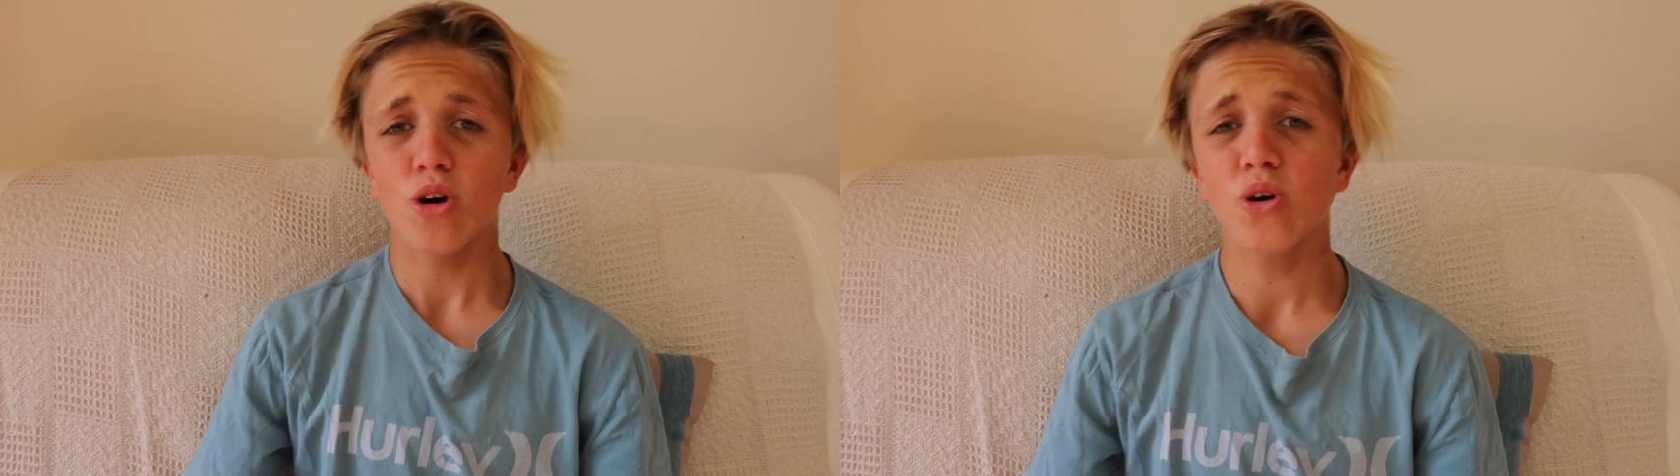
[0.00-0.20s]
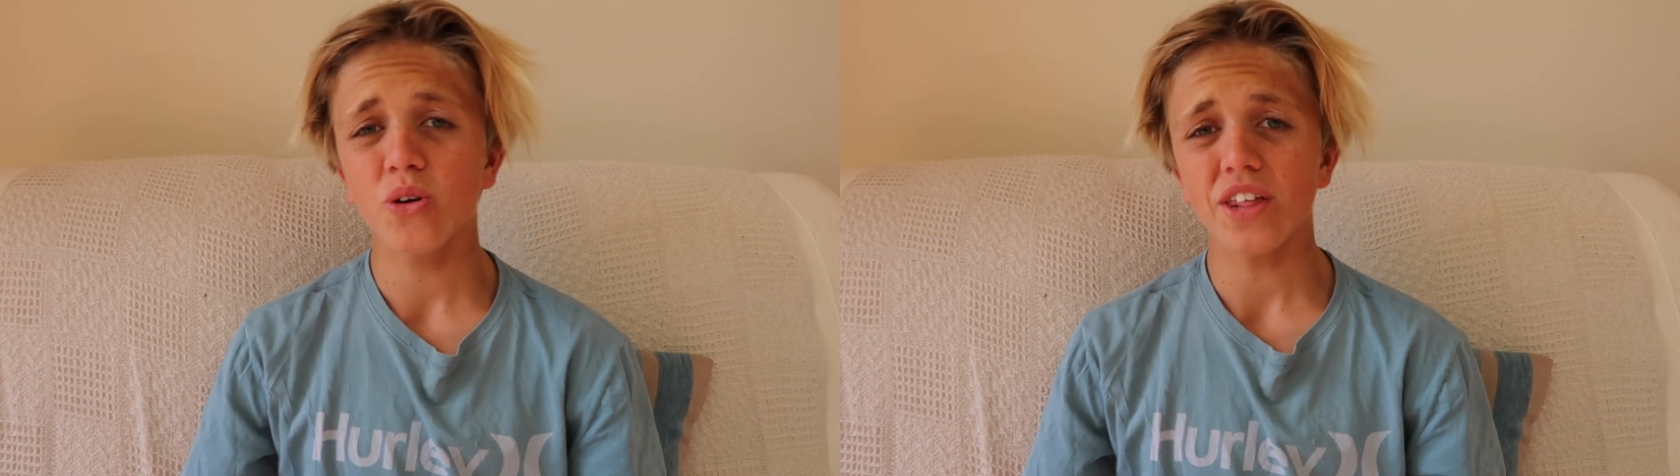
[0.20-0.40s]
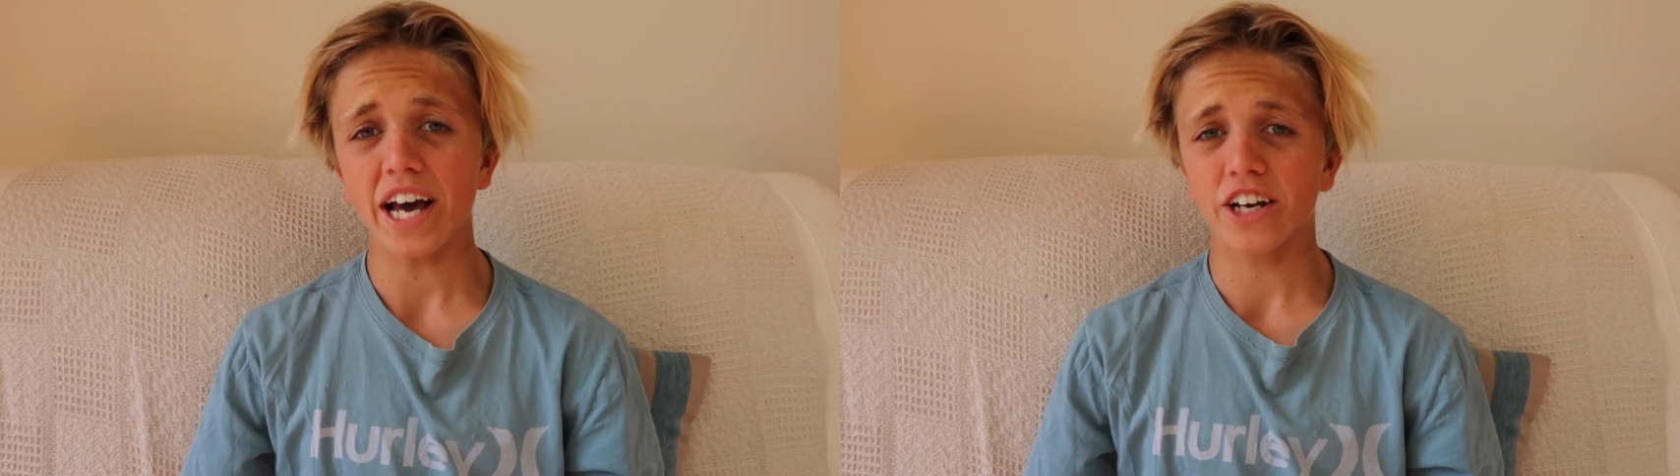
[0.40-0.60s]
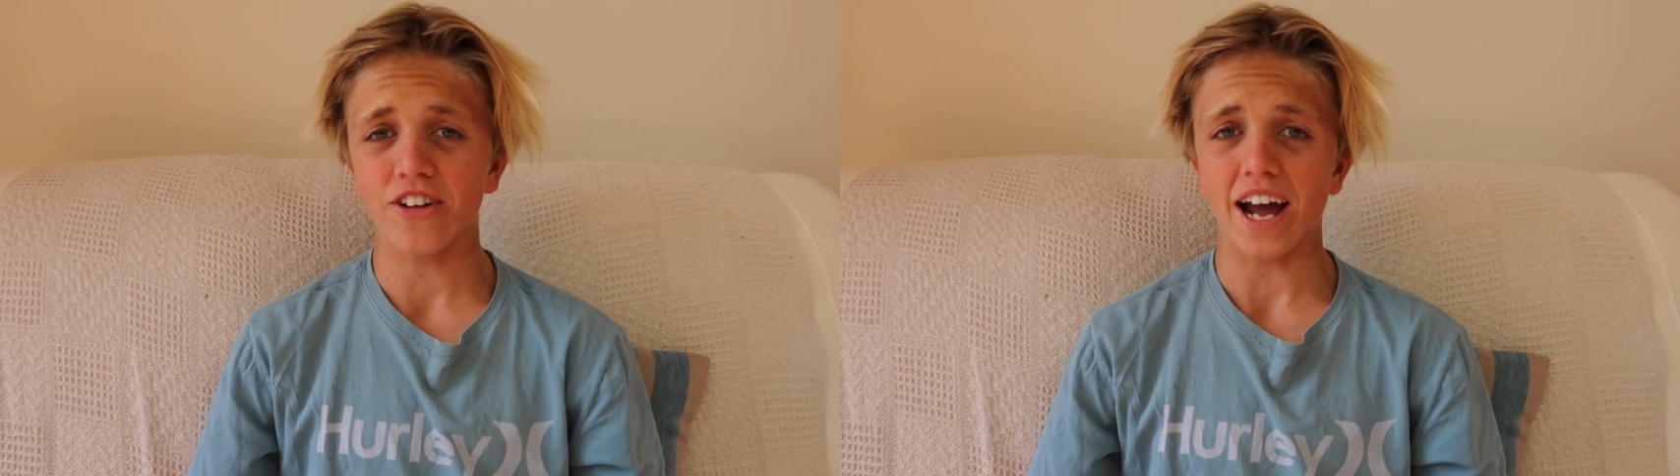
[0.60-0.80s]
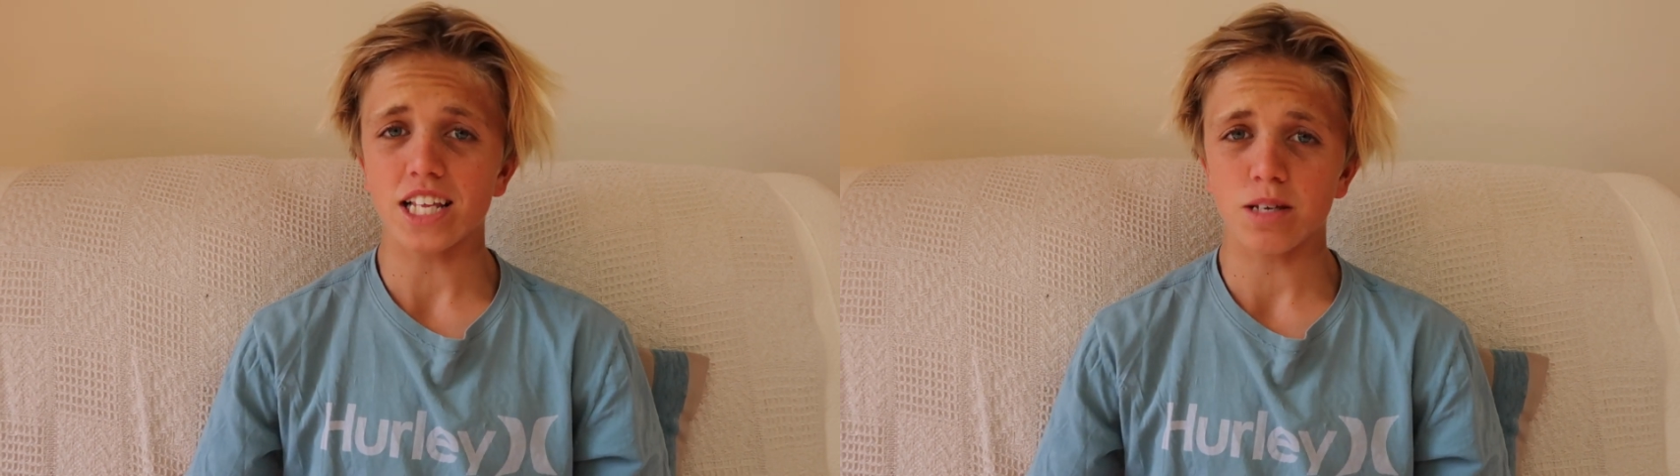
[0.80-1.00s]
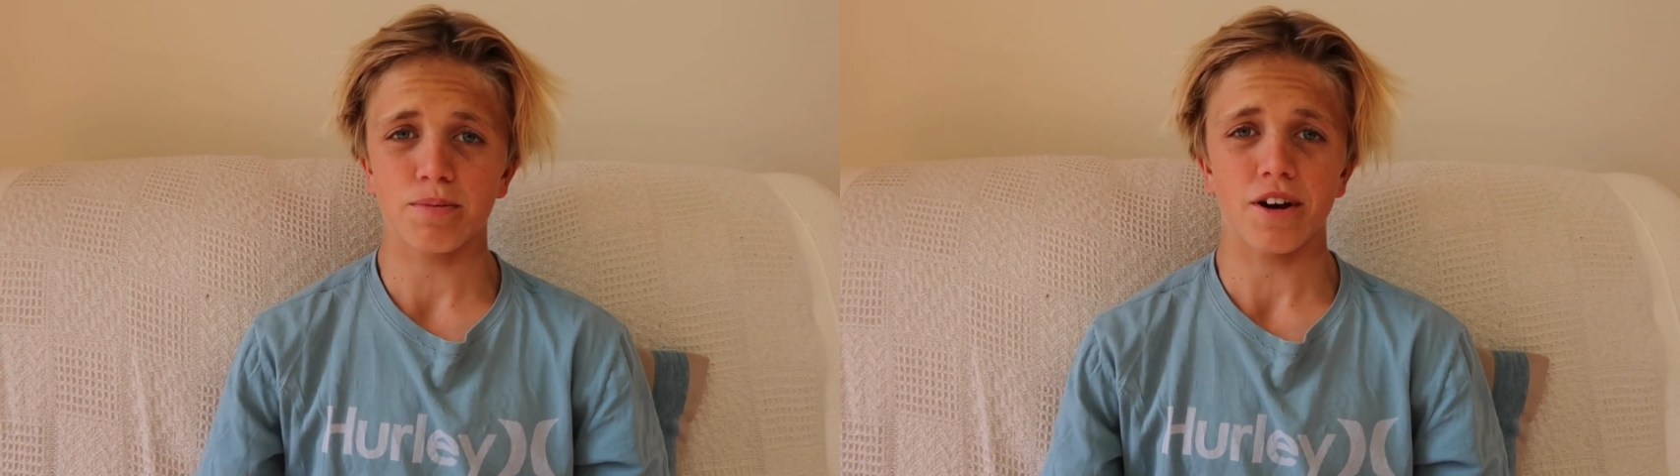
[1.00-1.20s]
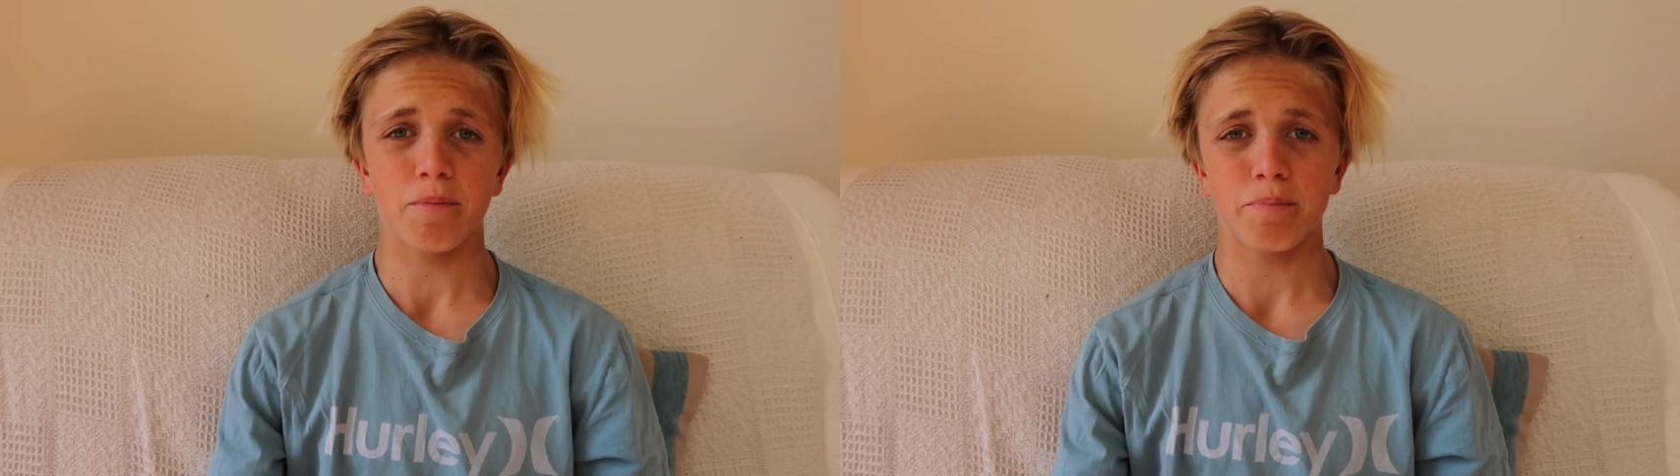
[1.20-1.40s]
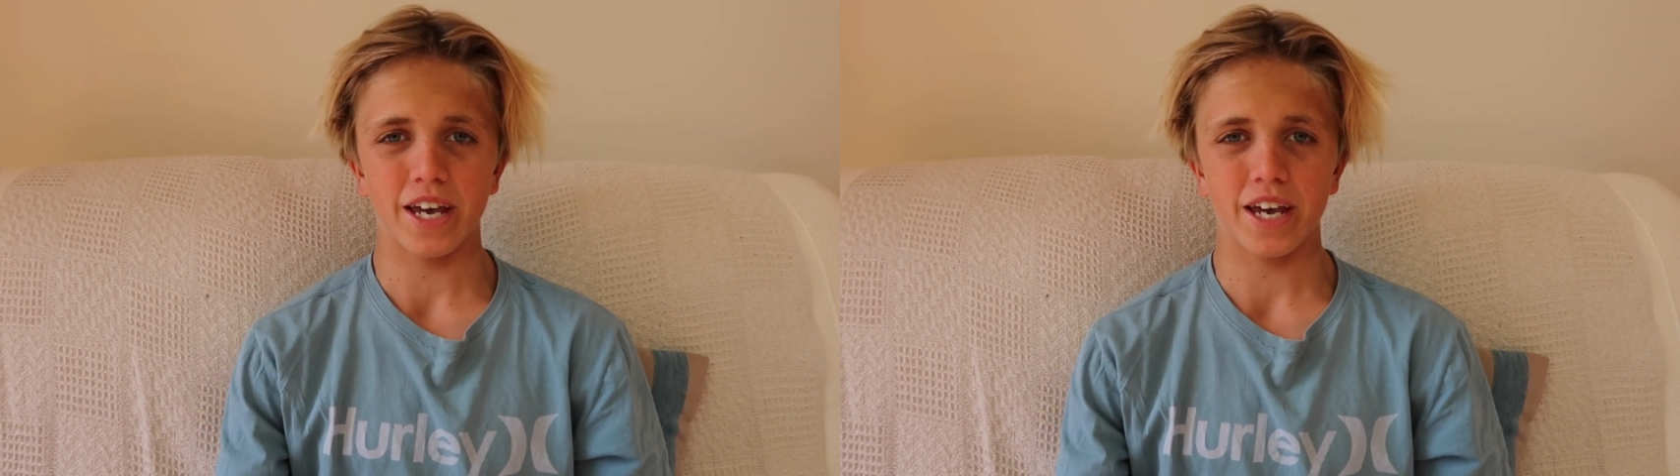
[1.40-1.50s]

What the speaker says: who that great spirit